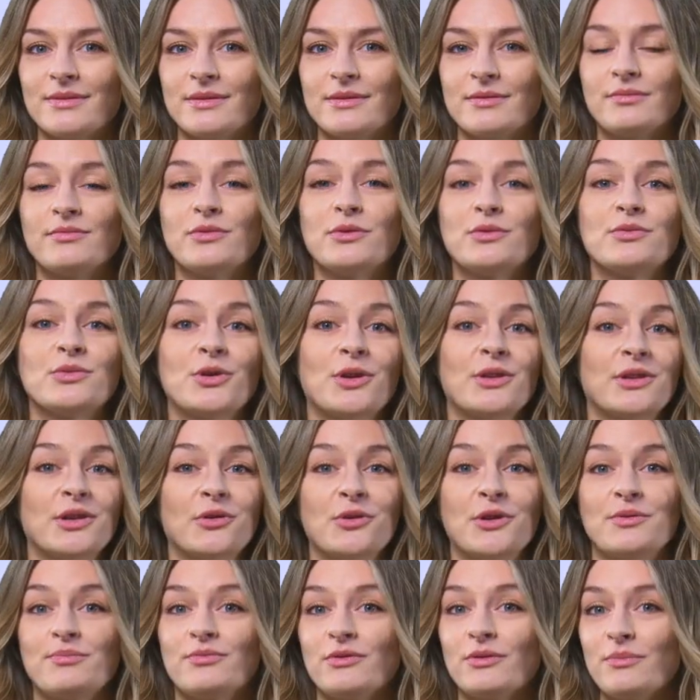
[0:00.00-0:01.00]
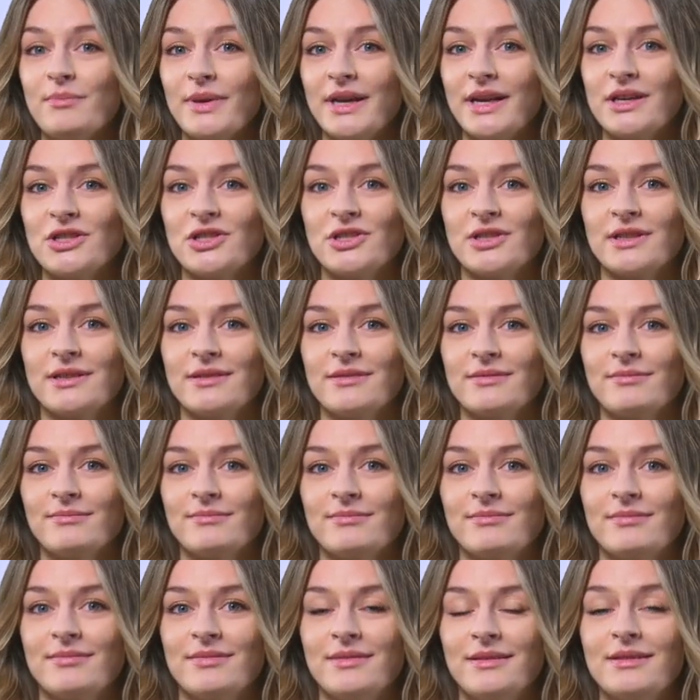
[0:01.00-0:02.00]
For further information,
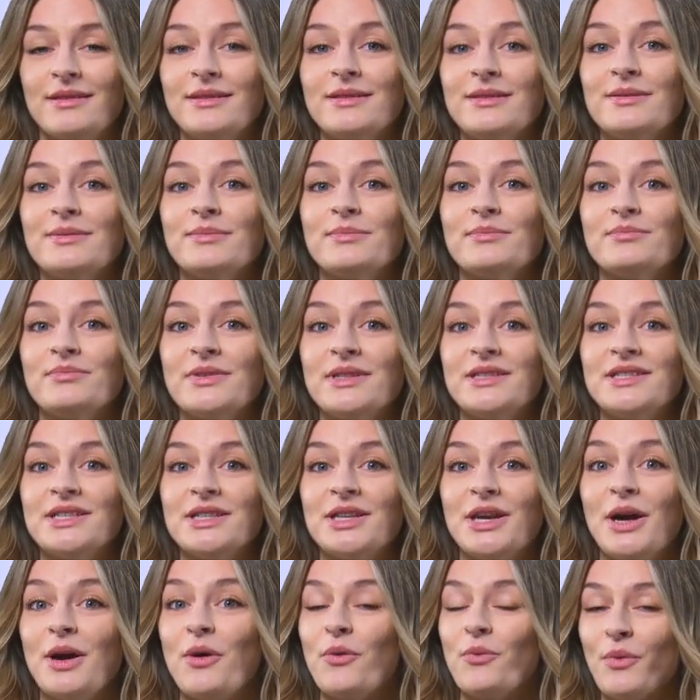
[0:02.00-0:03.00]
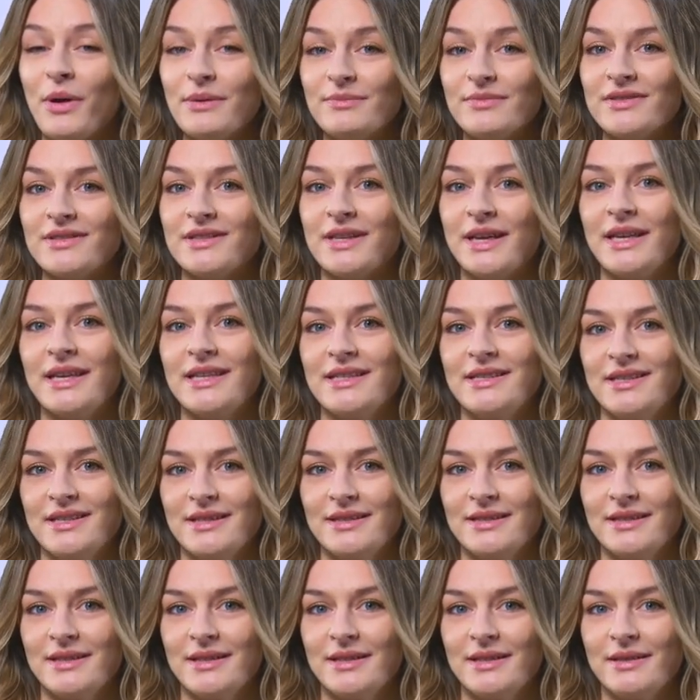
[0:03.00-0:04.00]
visit our website,
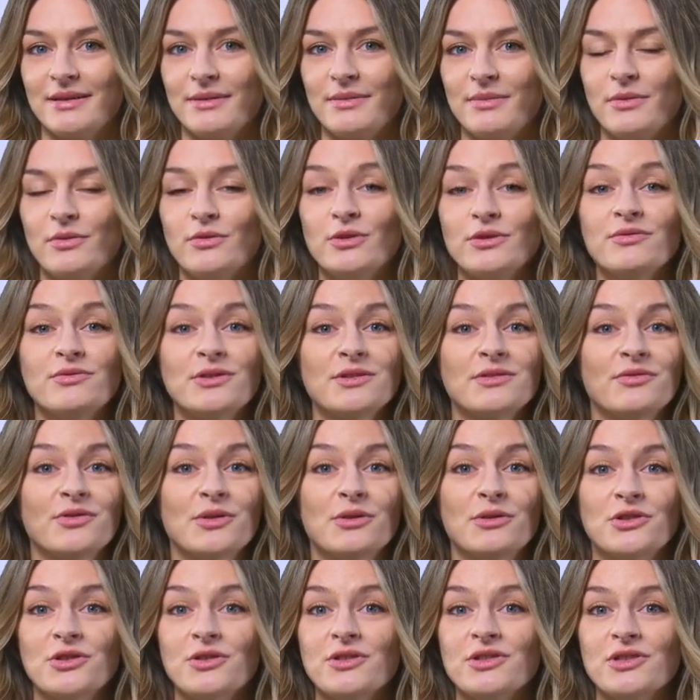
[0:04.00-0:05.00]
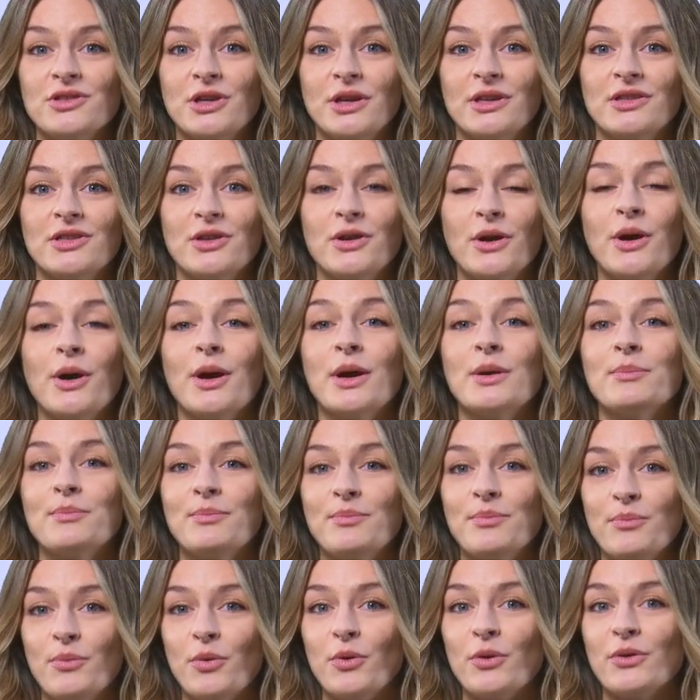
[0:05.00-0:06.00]
griffinfilters.com,
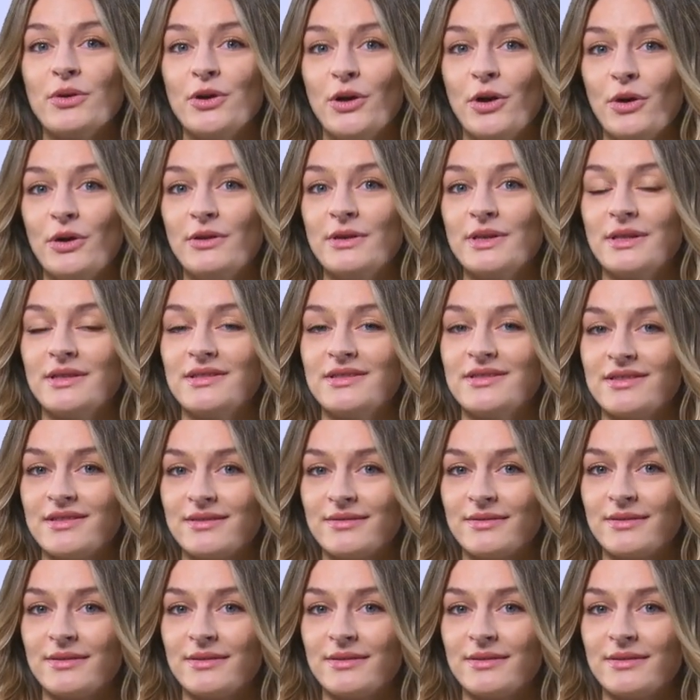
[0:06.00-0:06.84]
or call us